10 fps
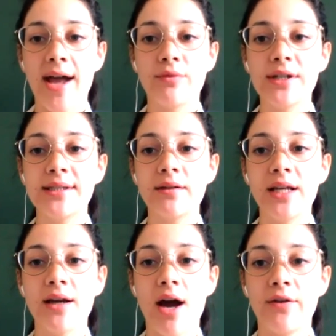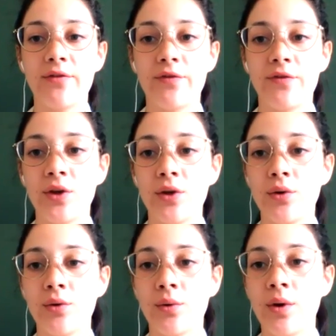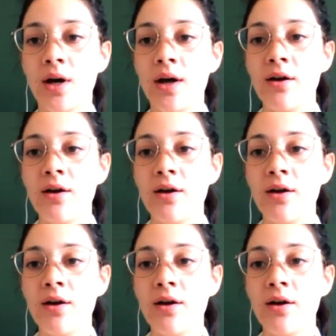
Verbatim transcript: I recently got a few